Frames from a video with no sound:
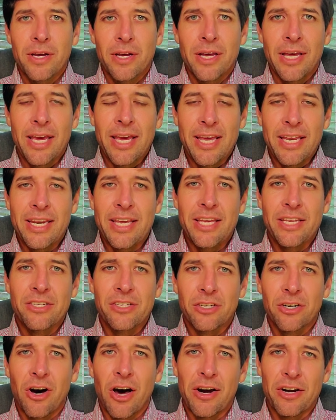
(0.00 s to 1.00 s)
he needs
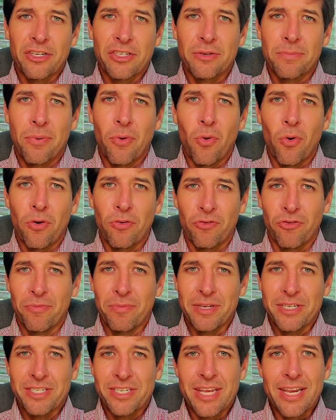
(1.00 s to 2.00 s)
a lot of support from
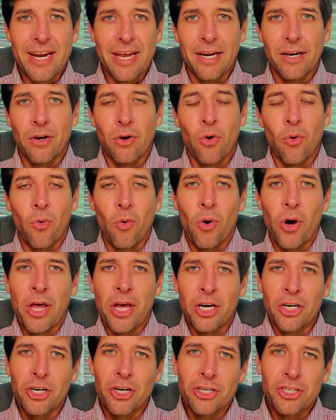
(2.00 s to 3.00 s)
the Senate. Well,
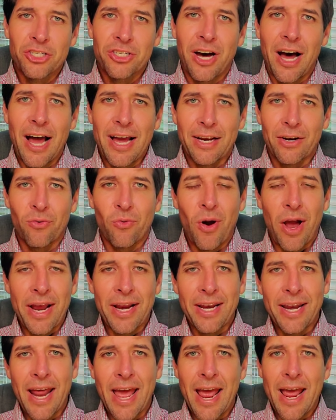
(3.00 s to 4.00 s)
it looks like
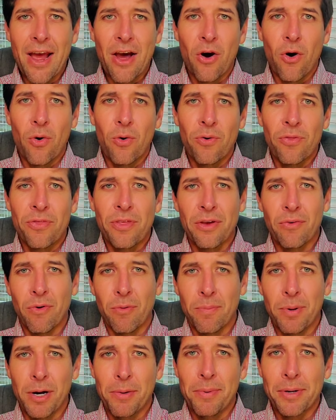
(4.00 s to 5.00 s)
right now that
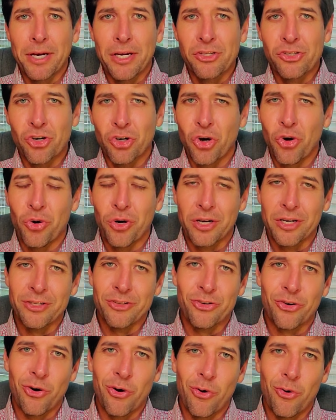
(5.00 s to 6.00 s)
Republicans are going to
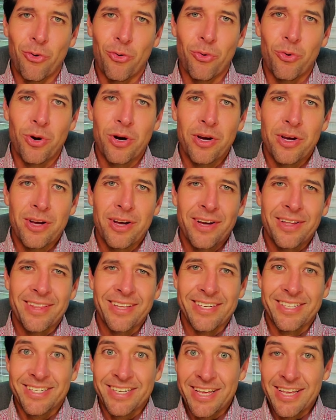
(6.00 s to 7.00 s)
control the
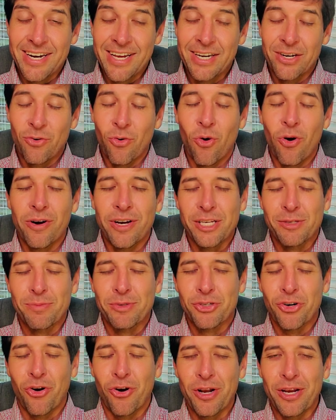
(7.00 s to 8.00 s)
Senate, or at least
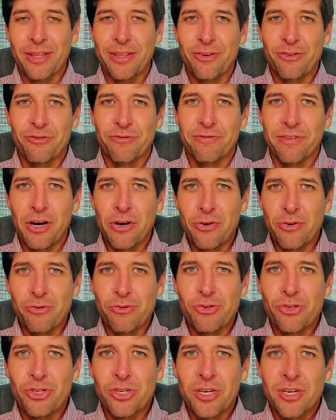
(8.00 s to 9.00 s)
majority of those
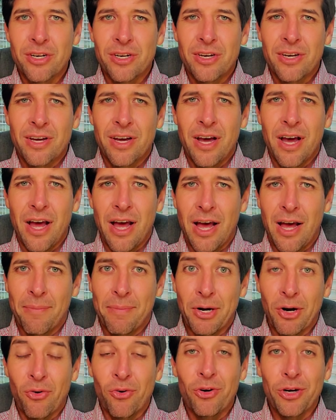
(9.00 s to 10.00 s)
votes, but
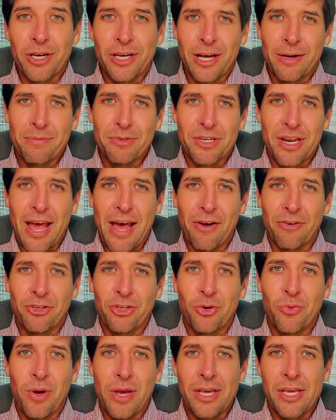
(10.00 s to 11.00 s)
it really comes down
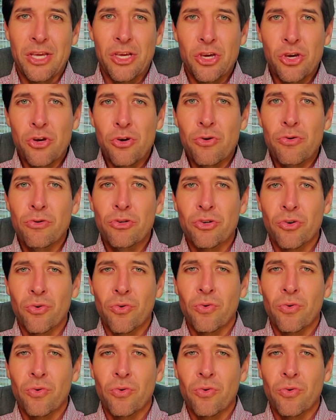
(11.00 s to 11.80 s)
to a huge